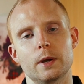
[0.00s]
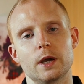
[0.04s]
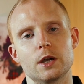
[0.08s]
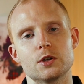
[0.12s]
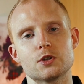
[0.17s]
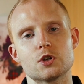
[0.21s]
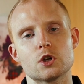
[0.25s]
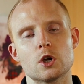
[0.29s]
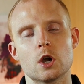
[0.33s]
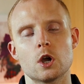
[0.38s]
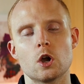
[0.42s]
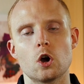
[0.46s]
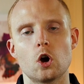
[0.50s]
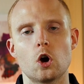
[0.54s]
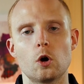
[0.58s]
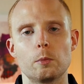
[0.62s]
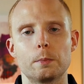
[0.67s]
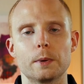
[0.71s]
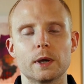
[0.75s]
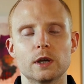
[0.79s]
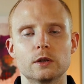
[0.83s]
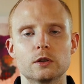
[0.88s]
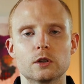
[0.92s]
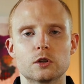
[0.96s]
page
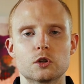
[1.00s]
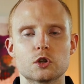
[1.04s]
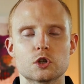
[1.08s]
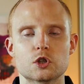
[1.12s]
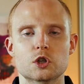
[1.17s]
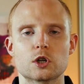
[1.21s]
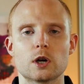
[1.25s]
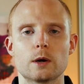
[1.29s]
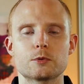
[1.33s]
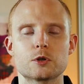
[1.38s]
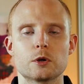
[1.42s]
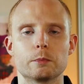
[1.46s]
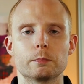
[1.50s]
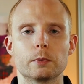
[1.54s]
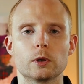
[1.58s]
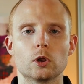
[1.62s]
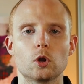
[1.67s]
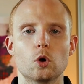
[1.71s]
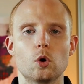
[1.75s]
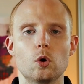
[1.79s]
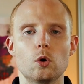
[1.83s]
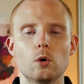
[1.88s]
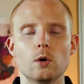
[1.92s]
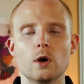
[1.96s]
will be in the description
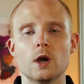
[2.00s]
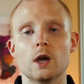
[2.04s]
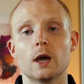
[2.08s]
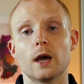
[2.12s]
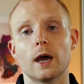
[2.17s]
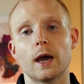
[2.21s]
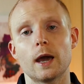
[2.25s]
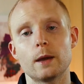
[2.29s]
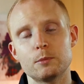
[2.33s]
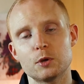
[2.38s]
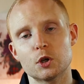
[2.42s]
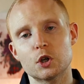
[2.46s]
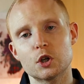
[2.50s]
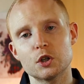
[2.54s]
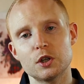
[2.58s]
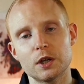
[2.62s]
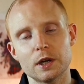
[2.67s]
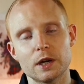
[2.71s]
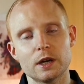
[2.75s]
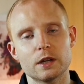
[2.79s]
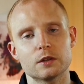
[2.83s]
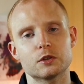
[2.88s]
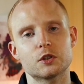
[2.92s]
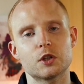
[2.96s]
below. Um, you can
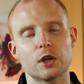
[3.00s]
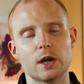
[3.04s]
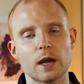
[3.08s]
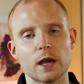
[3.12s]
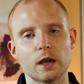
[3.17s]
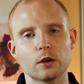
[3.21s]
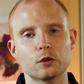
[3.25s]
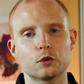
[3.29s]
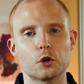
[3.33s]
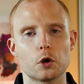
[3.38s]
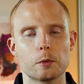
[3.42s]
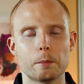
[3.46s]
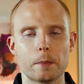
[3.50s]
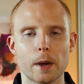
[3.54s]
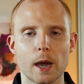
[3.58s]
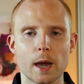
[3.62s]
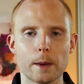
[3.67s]
donate through